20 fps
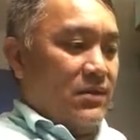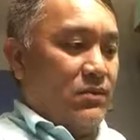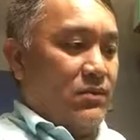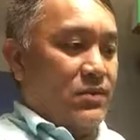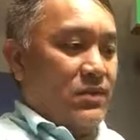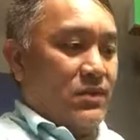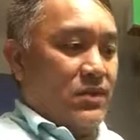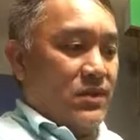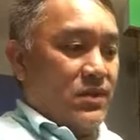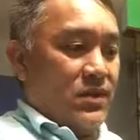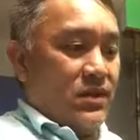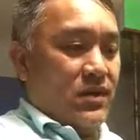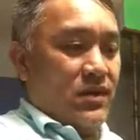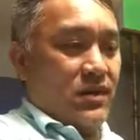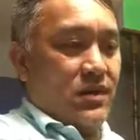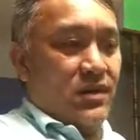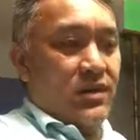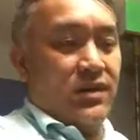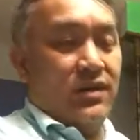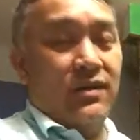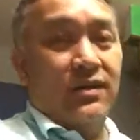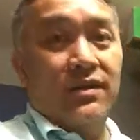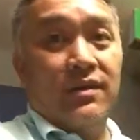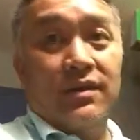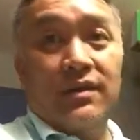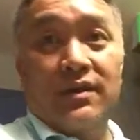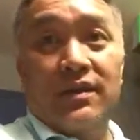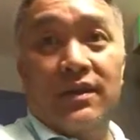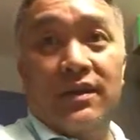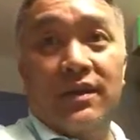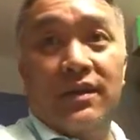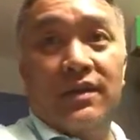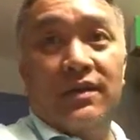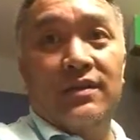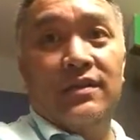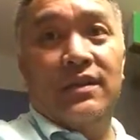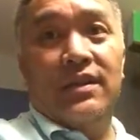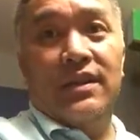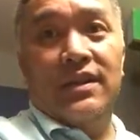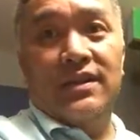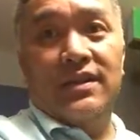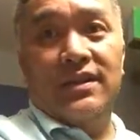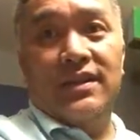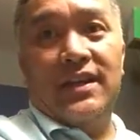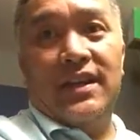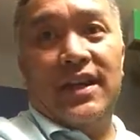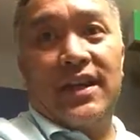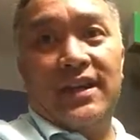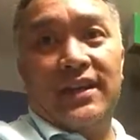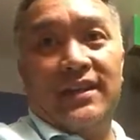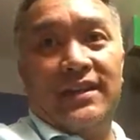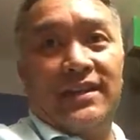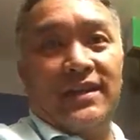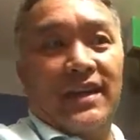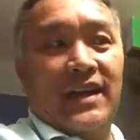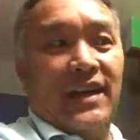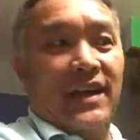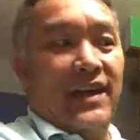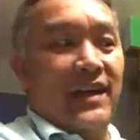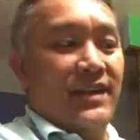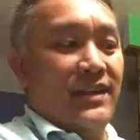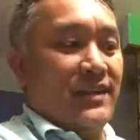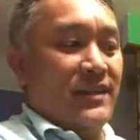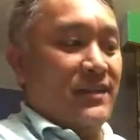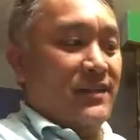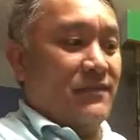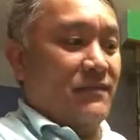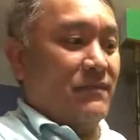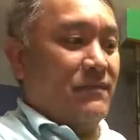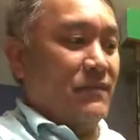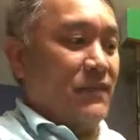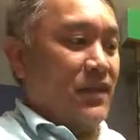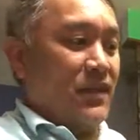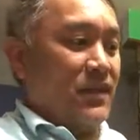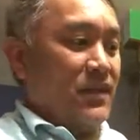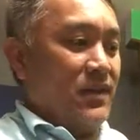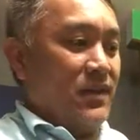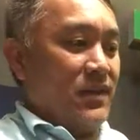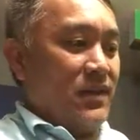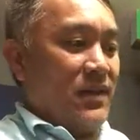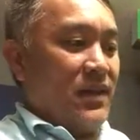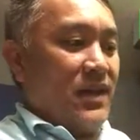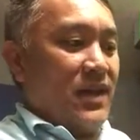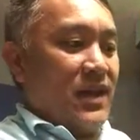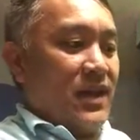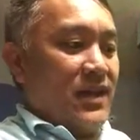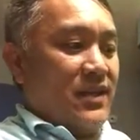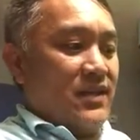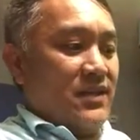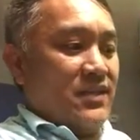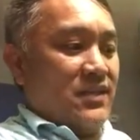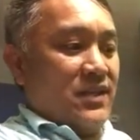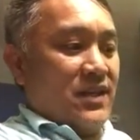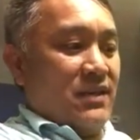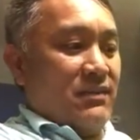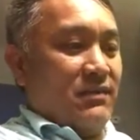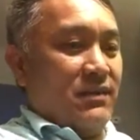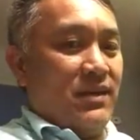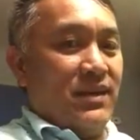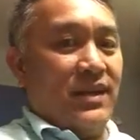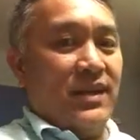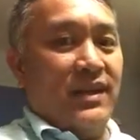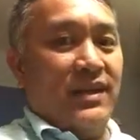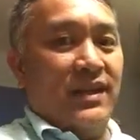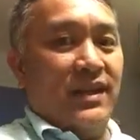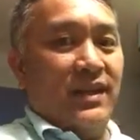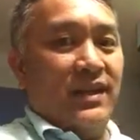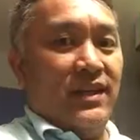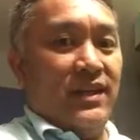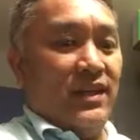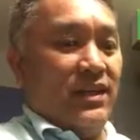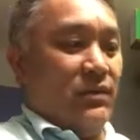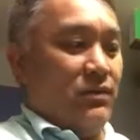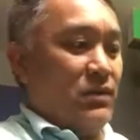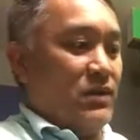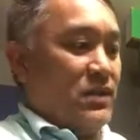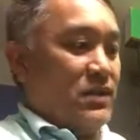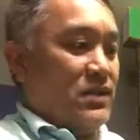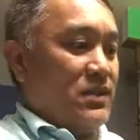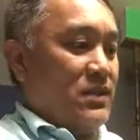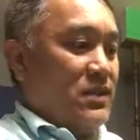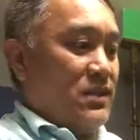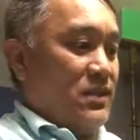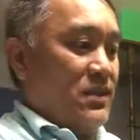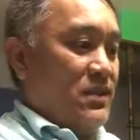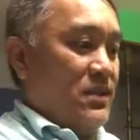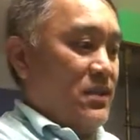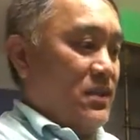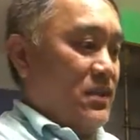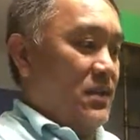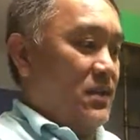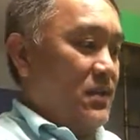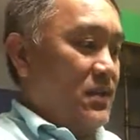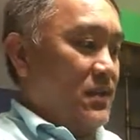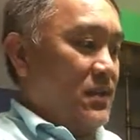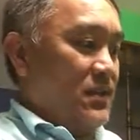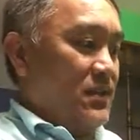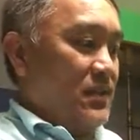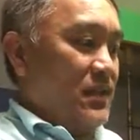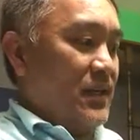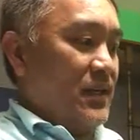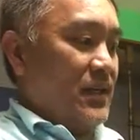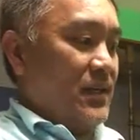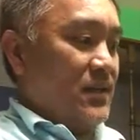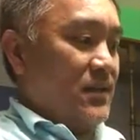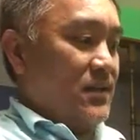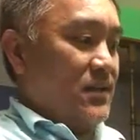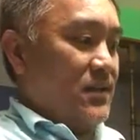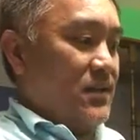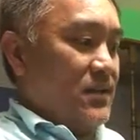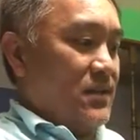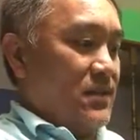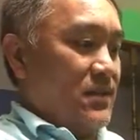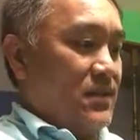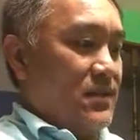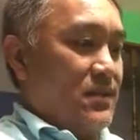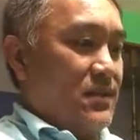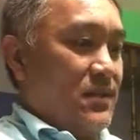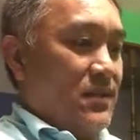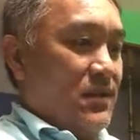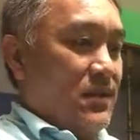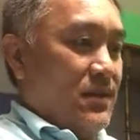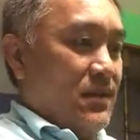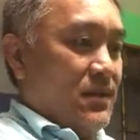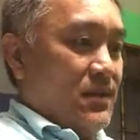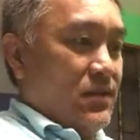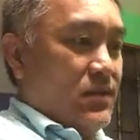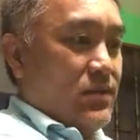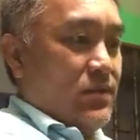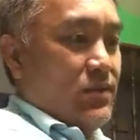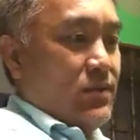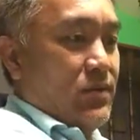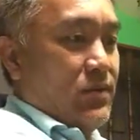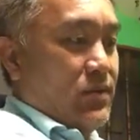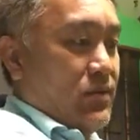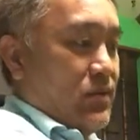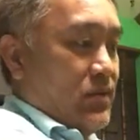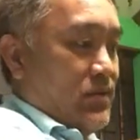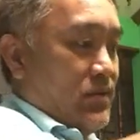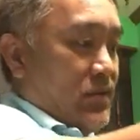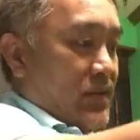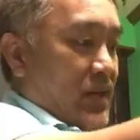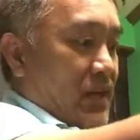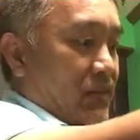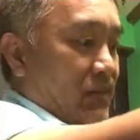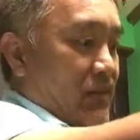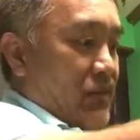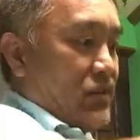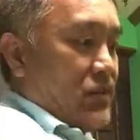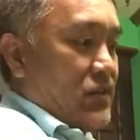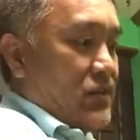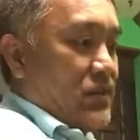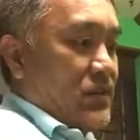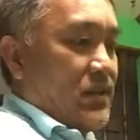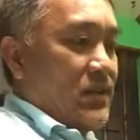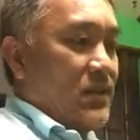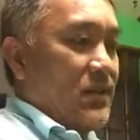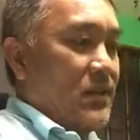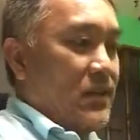was called Dog Tech Dad. He had the same gun and he was sending to Savage